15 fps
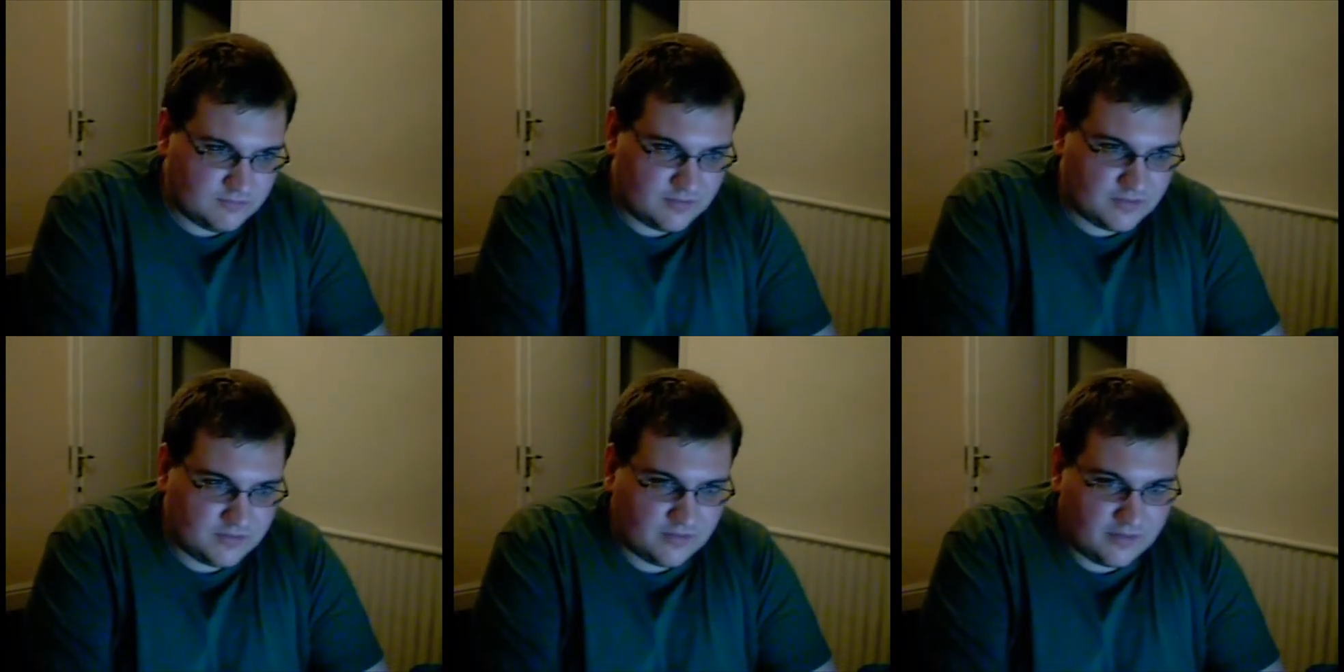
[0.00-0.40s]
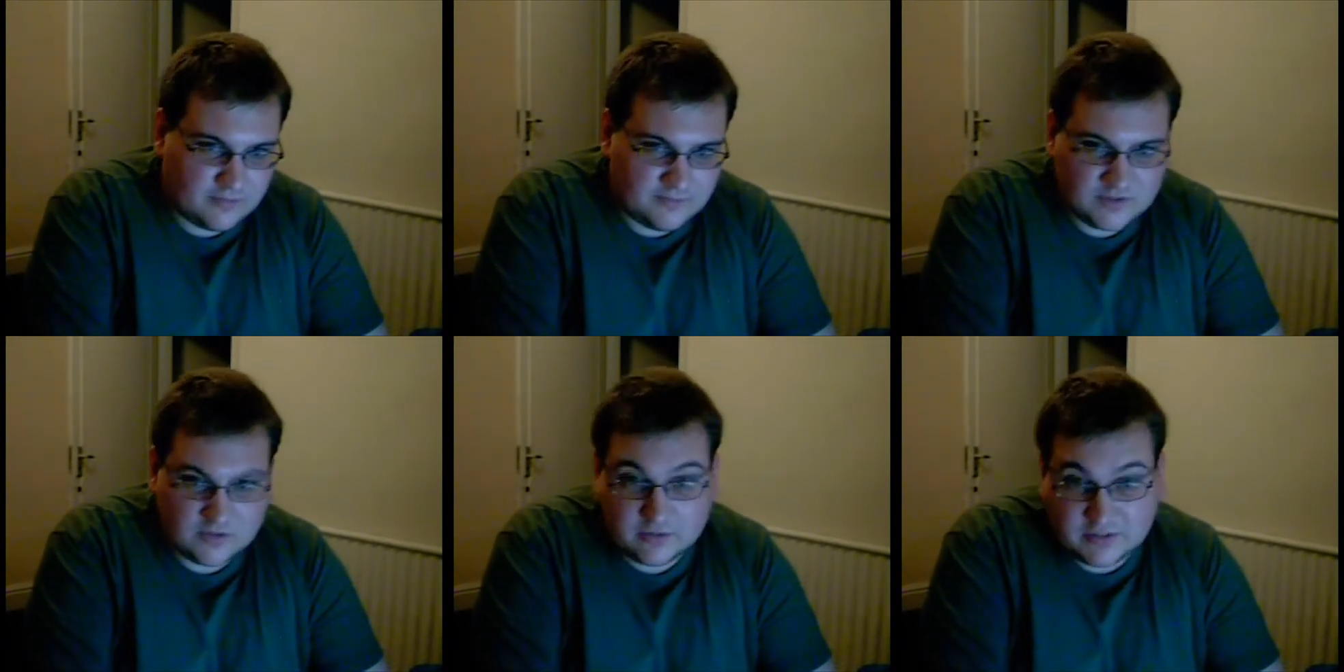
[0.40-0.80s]
time's
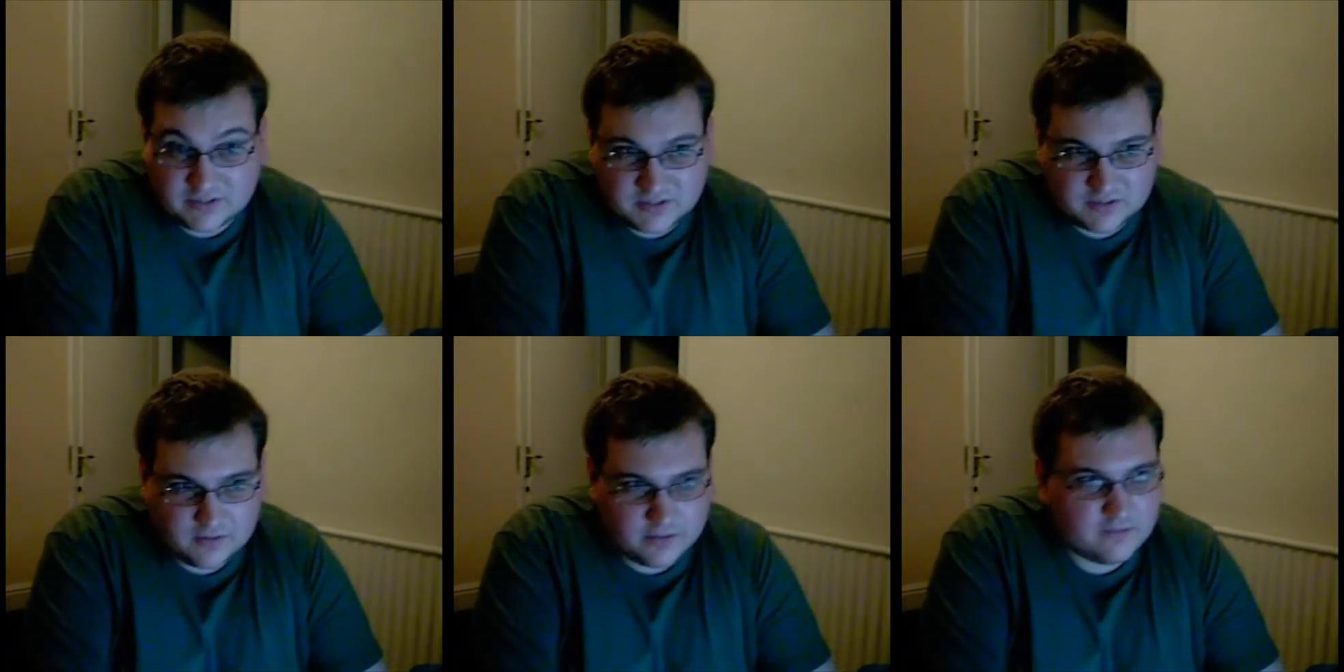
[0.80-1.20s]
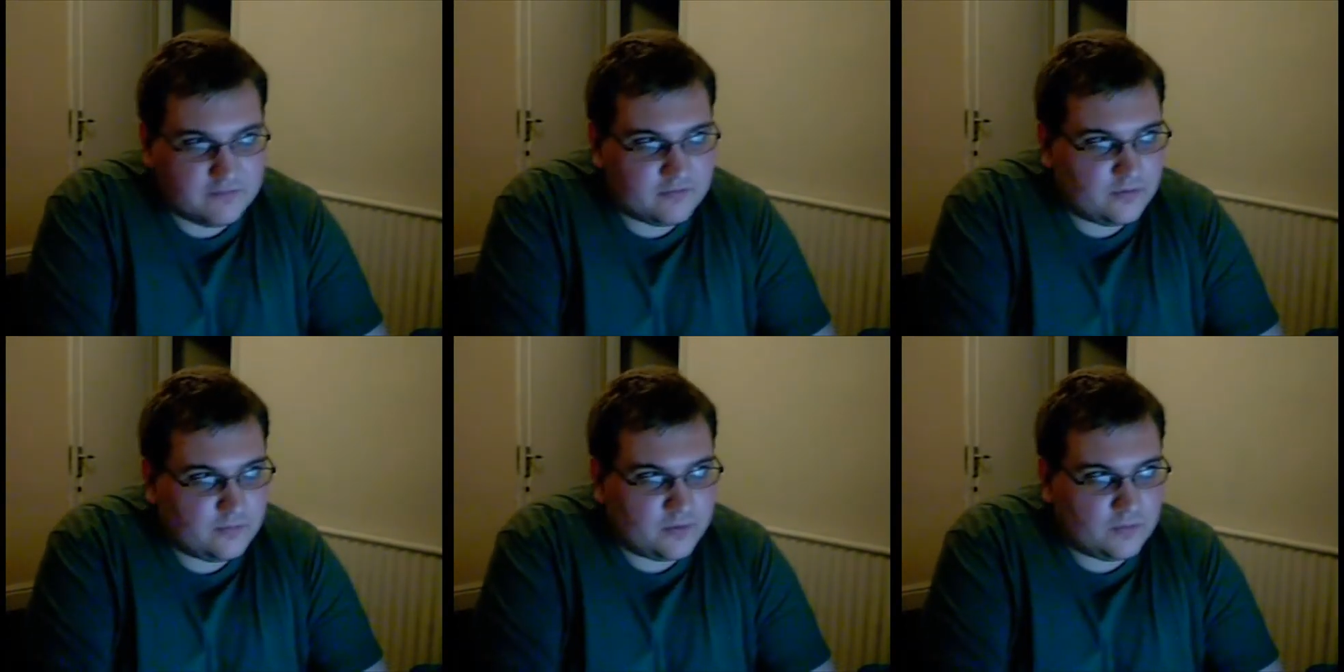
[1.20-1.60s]
not on his side in
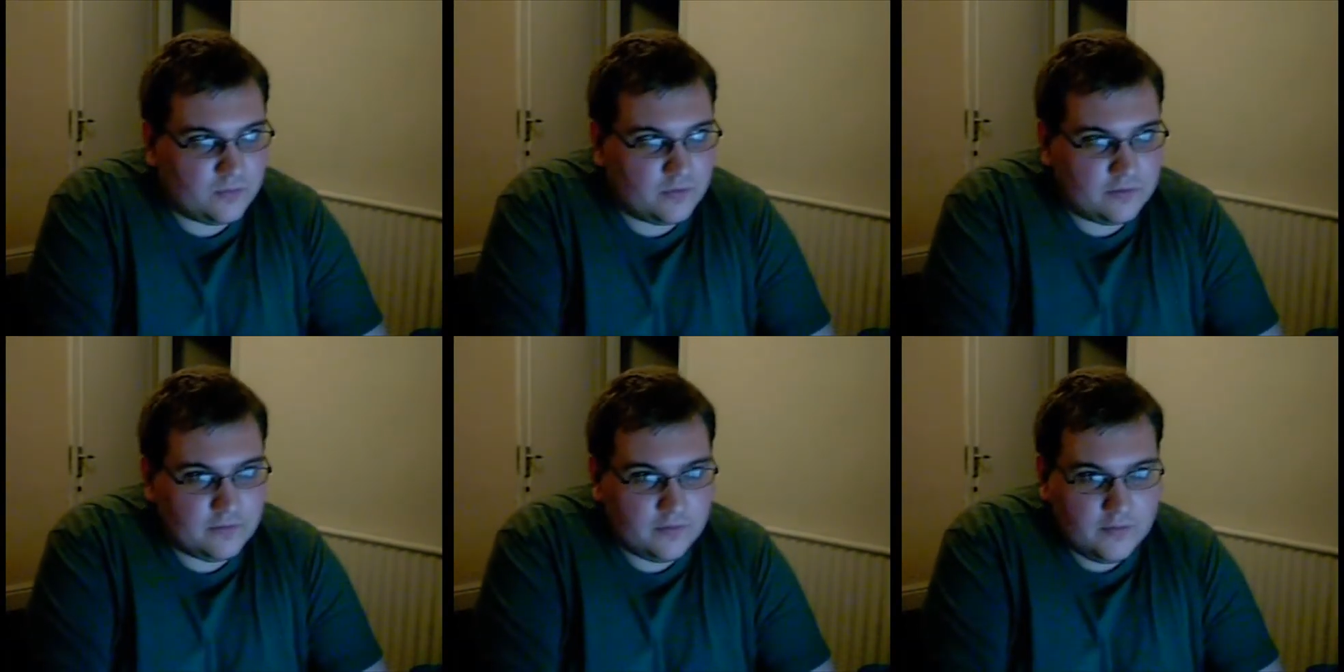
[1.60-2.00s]
Formula 1,